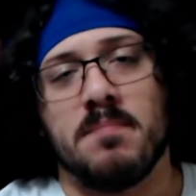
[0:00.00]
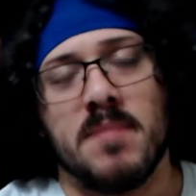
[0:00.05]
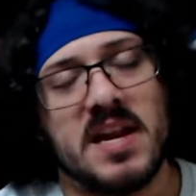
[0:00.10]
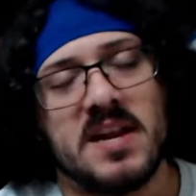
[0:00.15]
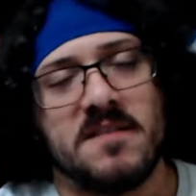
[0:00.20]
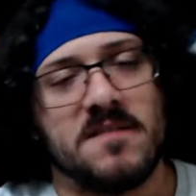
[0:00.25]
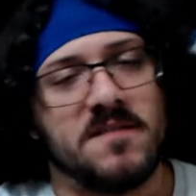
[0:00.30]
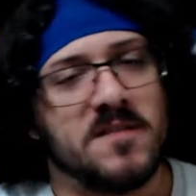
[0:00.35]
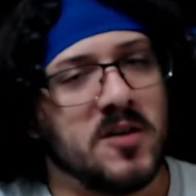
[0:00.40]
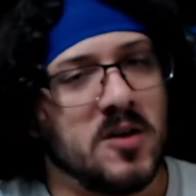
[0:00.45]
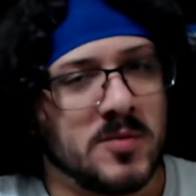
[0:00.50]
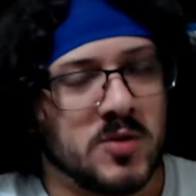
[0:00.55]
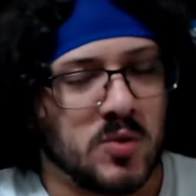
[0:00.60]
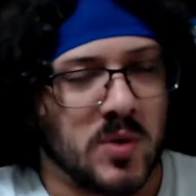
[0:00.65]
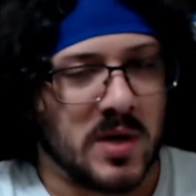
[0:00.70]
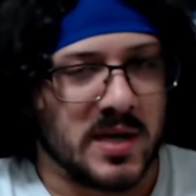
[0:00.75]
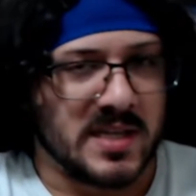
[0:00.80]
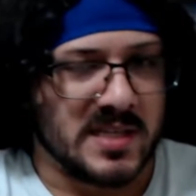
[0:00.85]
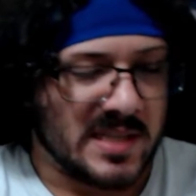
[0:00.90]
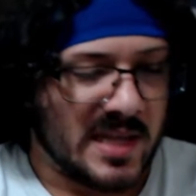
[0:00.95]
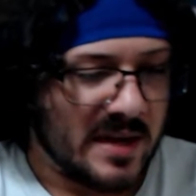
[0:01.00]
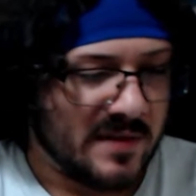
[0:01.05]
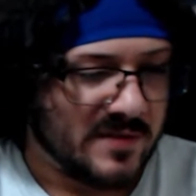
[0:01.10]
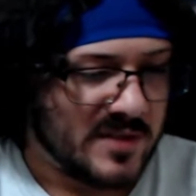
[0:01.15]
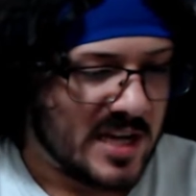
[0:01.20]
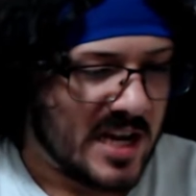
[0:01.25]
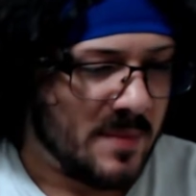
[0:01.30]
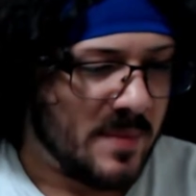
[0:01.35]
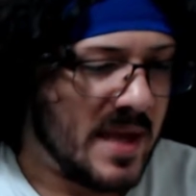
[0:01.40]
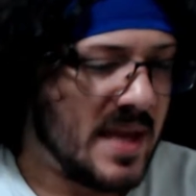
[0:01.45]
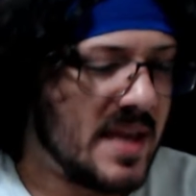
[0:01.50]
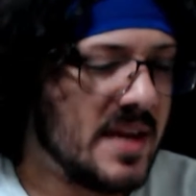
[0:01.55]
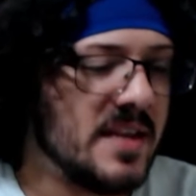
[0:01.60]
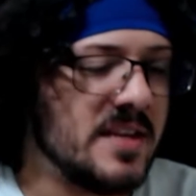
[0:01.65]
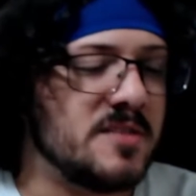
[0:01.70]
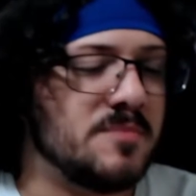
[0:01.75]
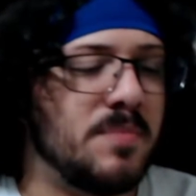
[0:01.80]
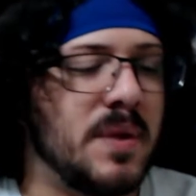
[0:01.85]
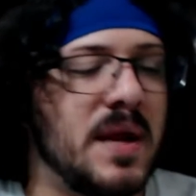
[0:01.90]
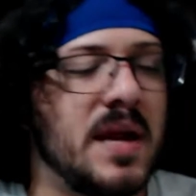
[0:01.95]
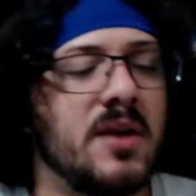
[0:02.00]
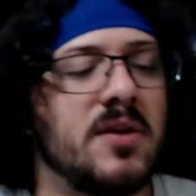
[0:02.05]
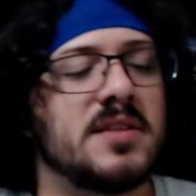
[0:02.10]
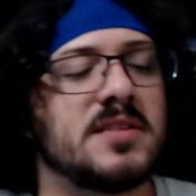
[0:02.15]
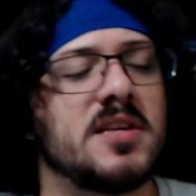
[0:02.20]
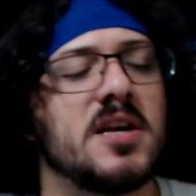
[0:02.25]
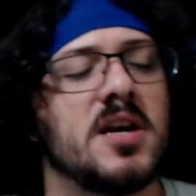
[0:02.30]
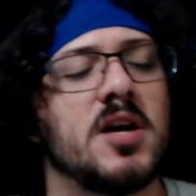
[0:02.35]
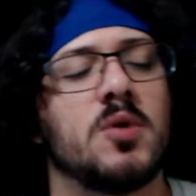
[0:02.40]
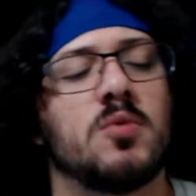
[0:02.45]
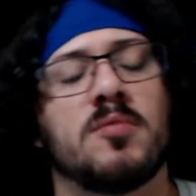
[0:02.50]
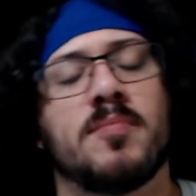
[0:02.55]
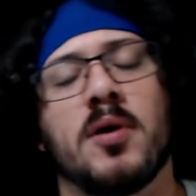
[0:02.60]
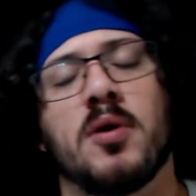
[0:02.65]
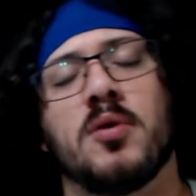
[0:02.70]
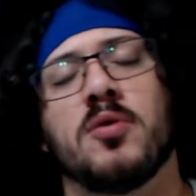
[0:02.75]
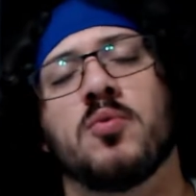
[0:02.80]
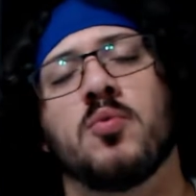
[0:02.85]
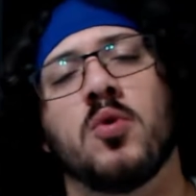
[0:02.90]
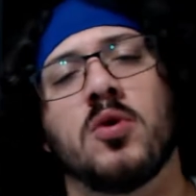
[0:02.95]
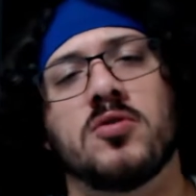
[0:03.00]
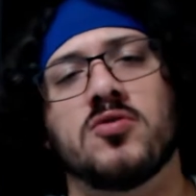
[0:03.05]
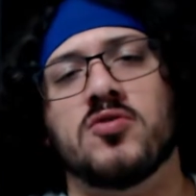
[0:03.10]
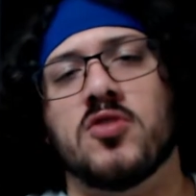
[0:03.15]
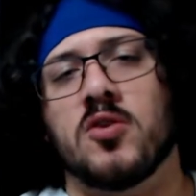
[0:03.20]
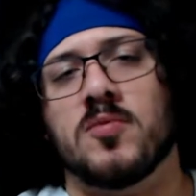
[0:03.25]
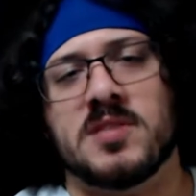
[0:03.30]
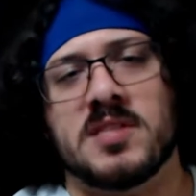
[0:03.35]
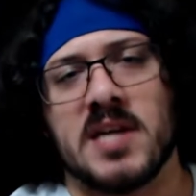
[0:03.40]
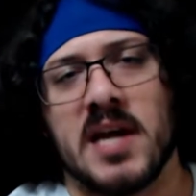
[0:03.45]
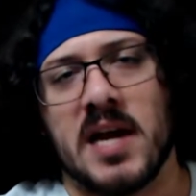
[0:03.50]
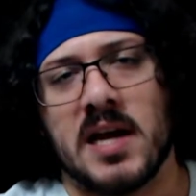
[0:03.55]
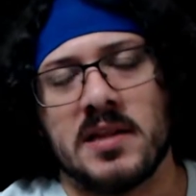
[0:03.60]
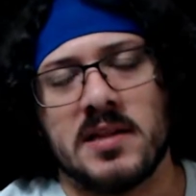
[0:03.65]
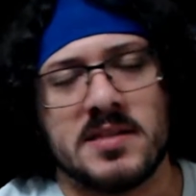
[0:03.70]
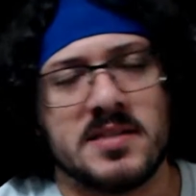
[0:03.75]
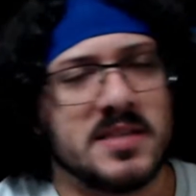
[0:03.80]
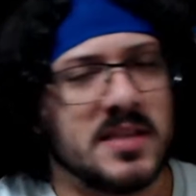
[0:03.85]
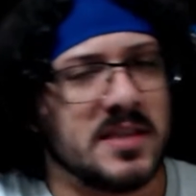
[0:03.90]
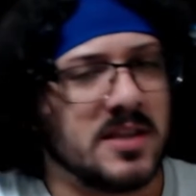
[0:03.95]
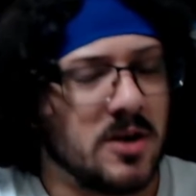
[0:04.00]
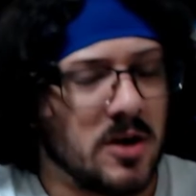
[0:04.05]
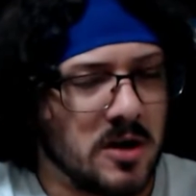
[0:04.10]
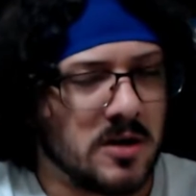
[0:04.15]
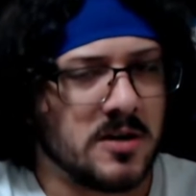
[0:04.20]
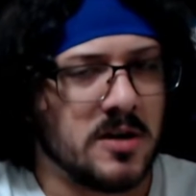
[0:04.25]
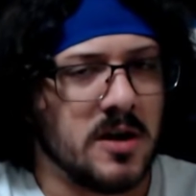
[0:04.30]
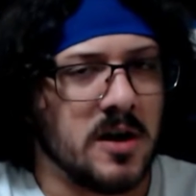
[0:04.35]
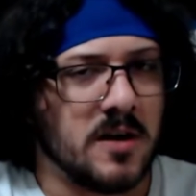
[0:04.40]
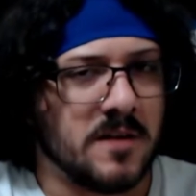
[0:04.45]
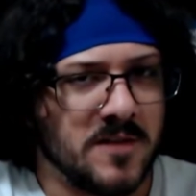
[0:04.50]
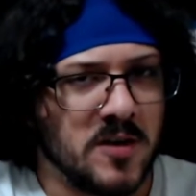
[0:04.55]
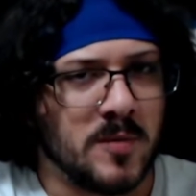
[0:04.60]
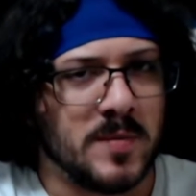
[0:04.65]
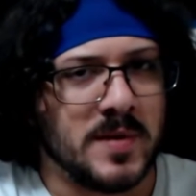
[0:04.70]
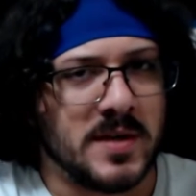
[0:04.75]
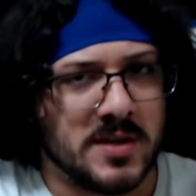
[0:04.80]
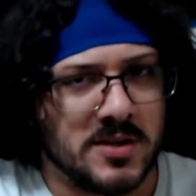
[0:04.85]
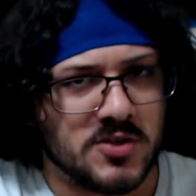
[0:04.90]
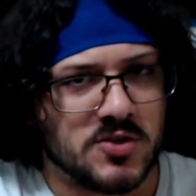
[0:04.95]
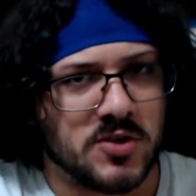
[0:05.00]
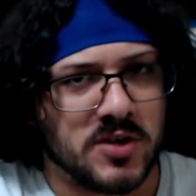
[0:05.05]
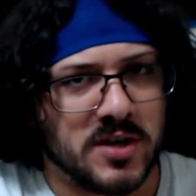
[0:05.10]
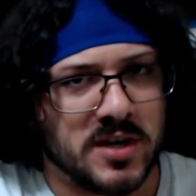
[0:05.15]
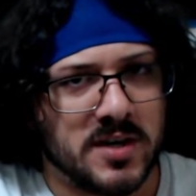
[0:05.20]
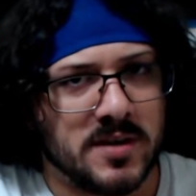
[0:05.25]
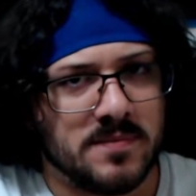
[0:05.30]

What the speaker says: films throughout his lifetime, and his parents were both wardrobe stylists in the Hong Kong film industry.